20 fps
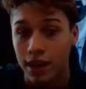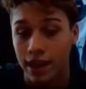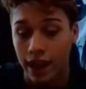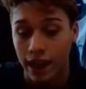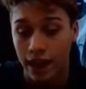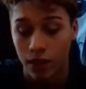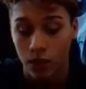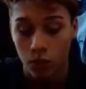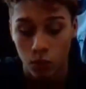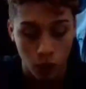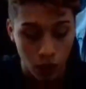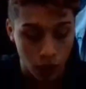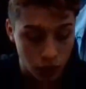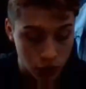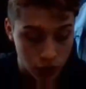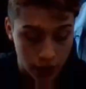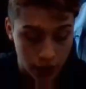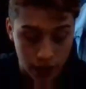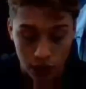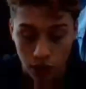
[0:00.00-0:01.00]
They
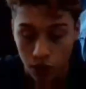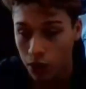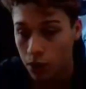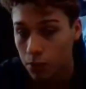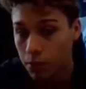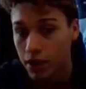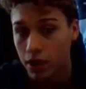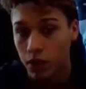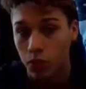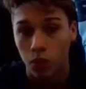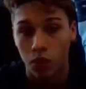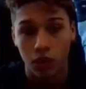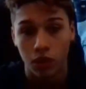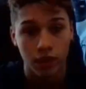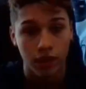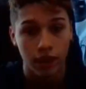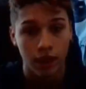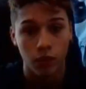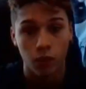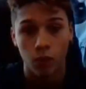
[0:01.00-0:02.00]
weren't trying to harm
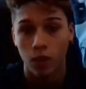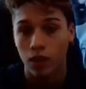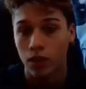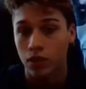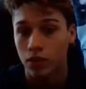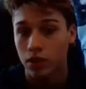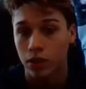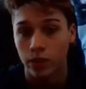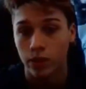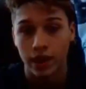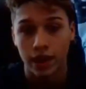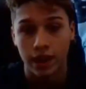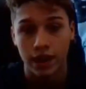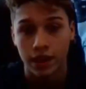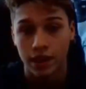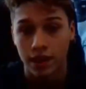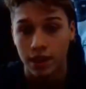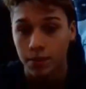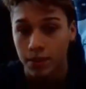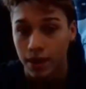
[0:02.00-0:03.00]
anyone, they weren't doing
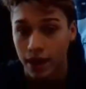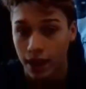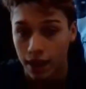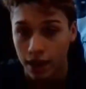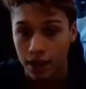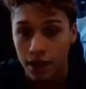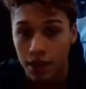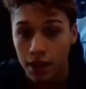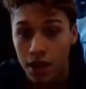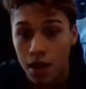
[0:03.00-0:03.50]
anything bad.